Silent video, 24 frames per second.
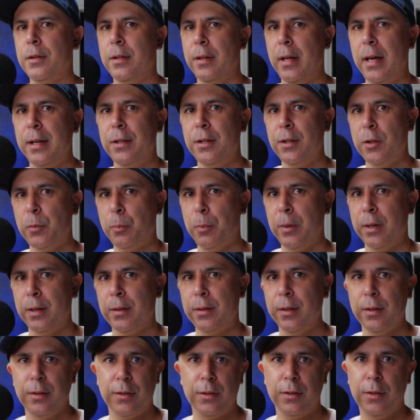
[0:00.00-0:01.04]
So that just brings
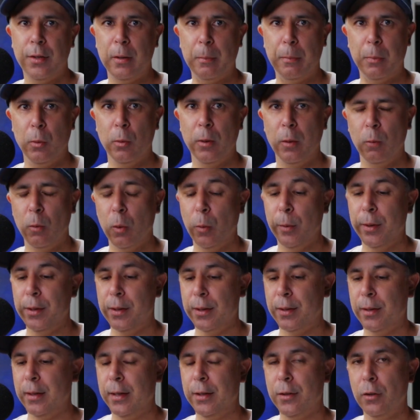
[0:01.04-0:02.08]
us to the point where we
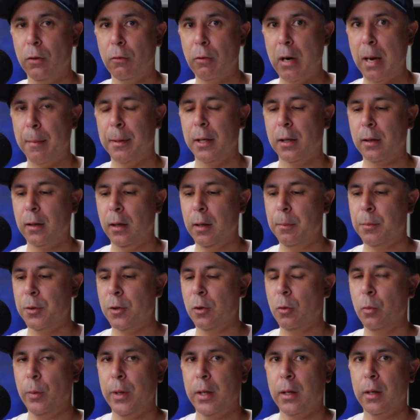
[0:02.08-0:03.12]
just need to grab our clip
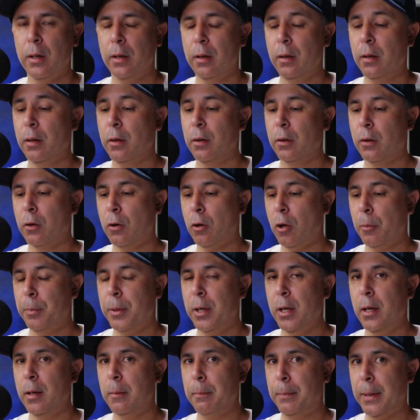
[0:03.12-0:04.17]
so we can copy
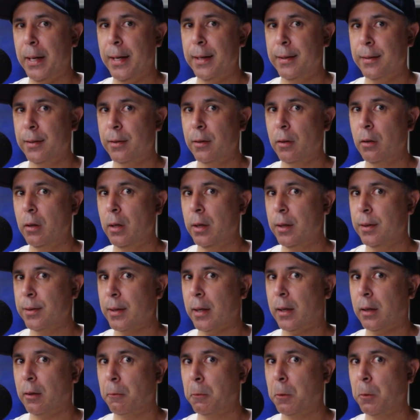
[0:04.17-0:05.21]
it and paste it
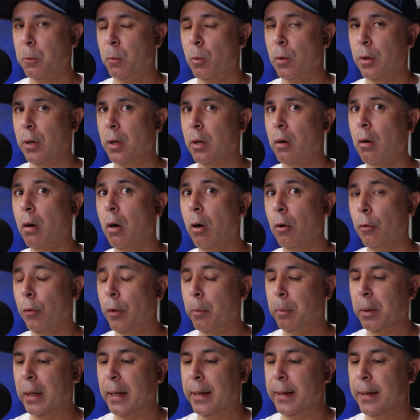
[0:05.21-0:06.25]
exactly where we want it on the
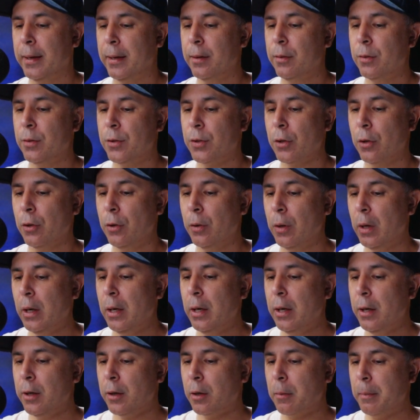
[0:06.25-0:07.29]
playhead. So
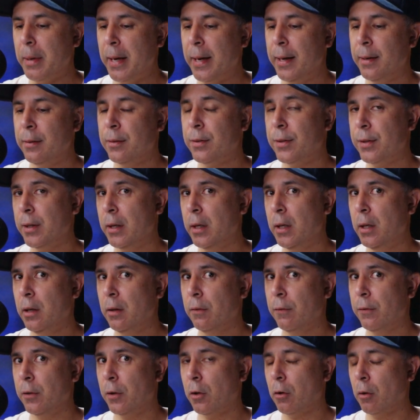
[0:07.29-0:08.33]
Command C
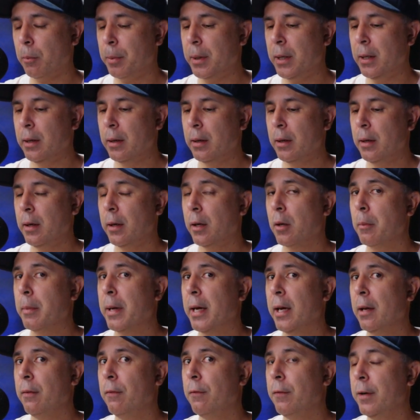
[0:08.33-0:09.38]
for copy,
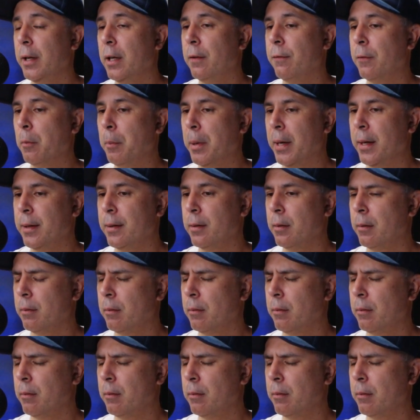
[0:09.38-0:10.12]
Command V for paste.